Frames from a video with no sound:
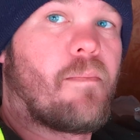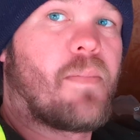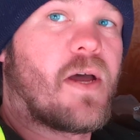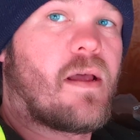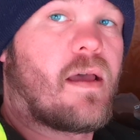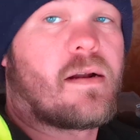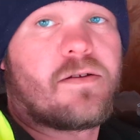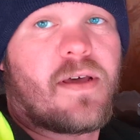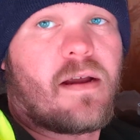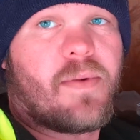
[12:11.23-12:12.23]
but I'm going to
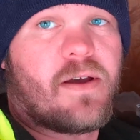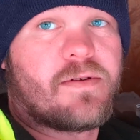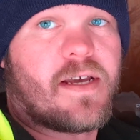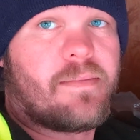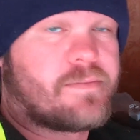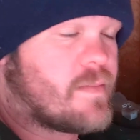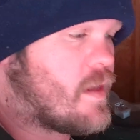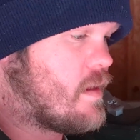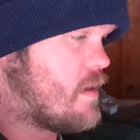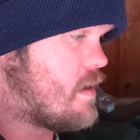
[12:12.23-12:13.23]
do that on my own time.
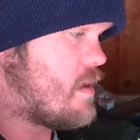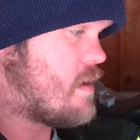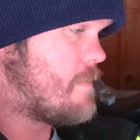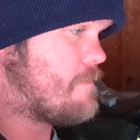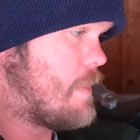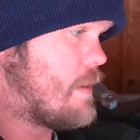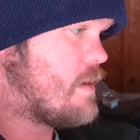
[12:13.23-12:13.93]
A um,